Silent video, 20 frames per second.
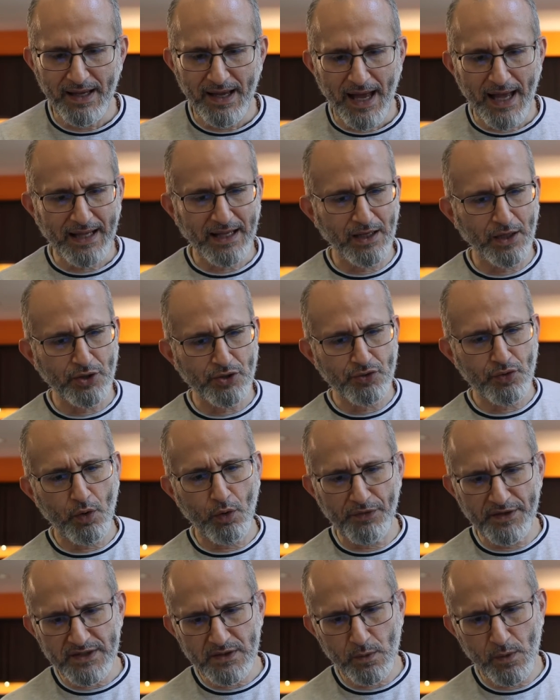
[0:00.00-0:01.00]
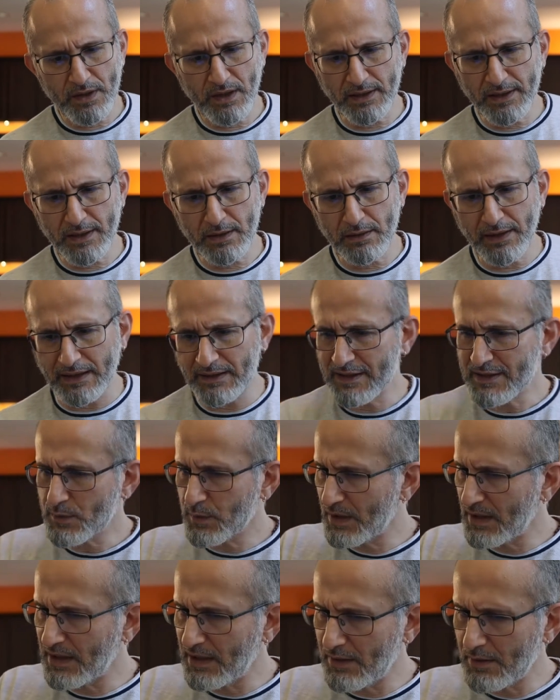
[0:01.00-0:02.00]
I can control this one a little and this
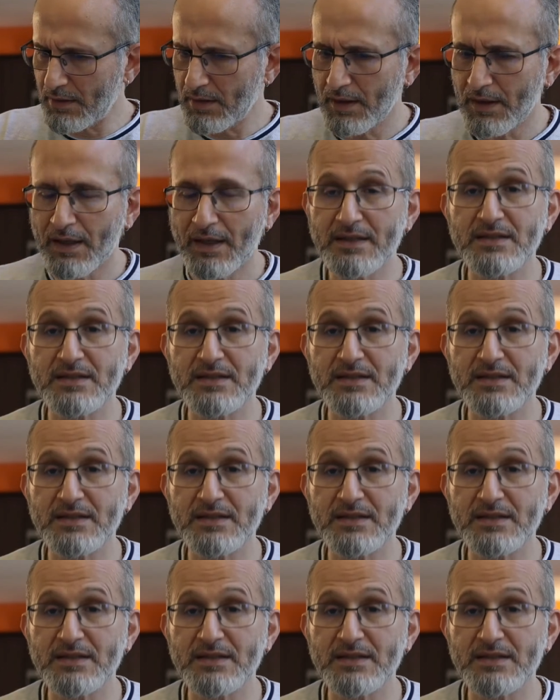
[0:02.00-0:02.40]
one here.